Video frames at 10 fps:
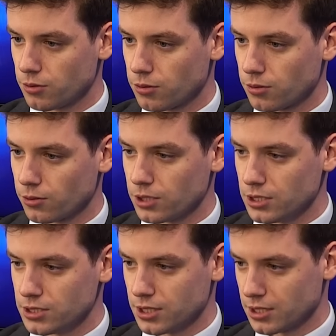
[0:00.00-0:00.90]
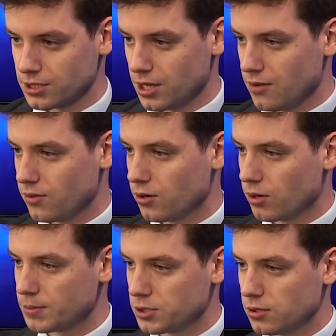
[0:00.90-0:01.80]
thirty-six of the
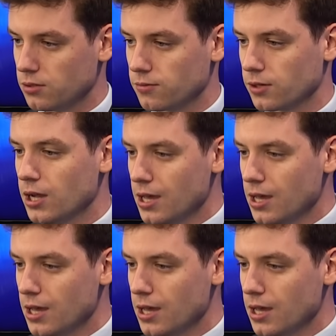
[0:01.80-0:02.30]
eruption over